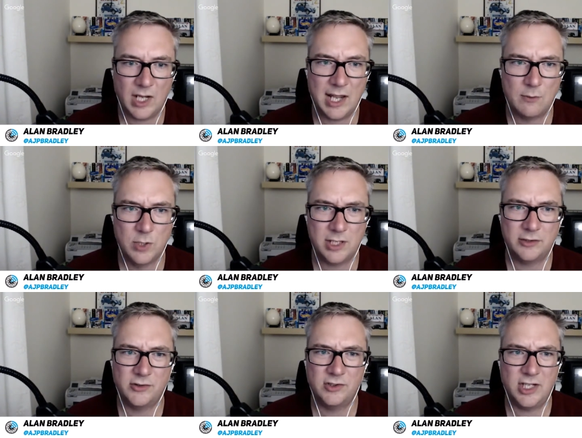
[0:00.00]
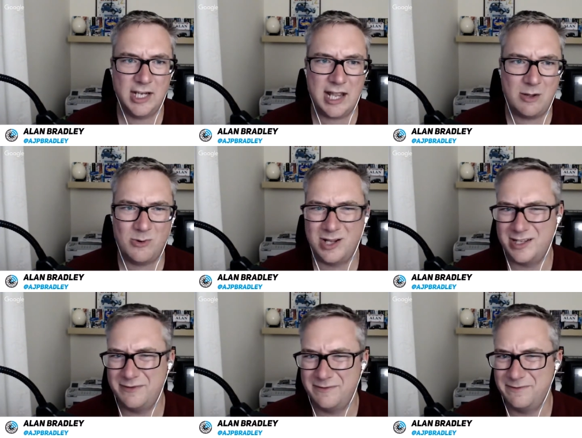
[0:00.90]
We'll see how I
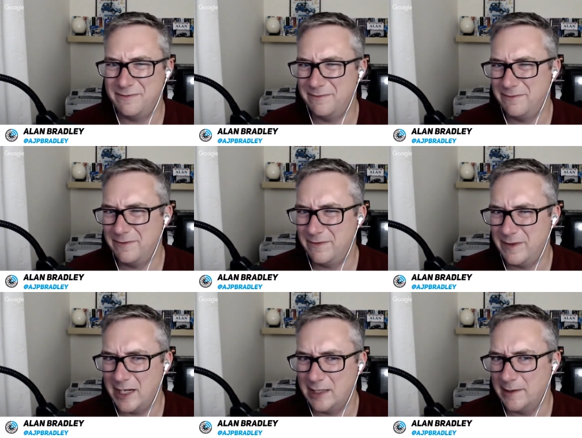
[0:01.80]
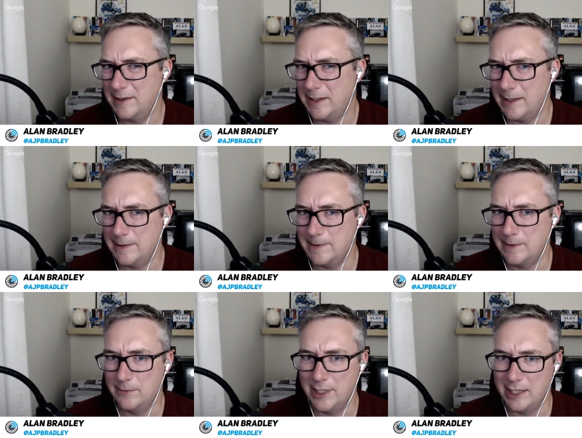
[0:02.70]
feel at the end of
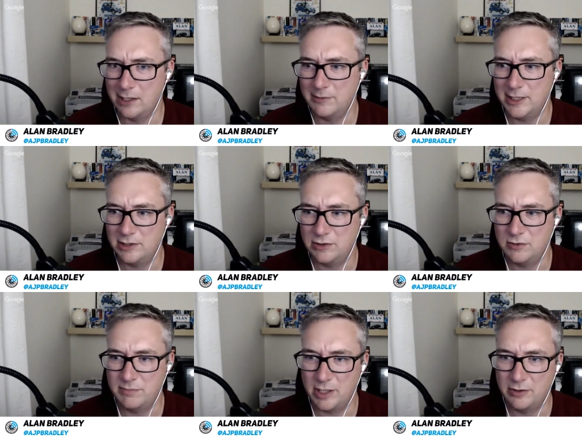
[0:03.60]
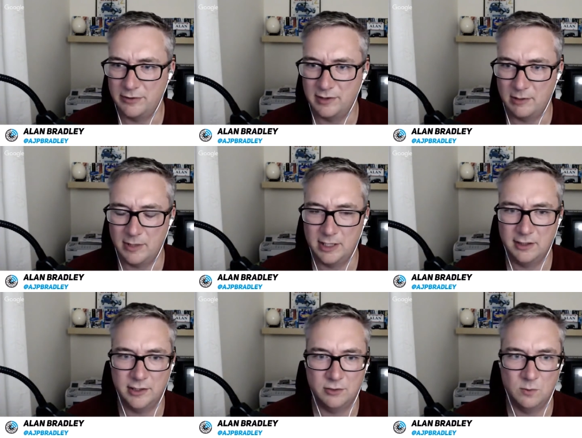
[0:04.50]
the week. I might do both. I might
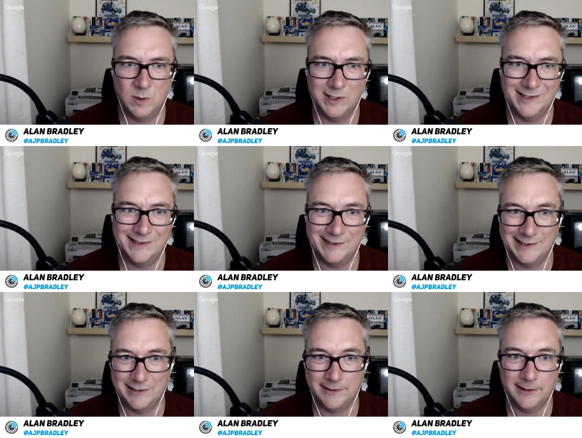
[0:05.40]
only do one. I don't know.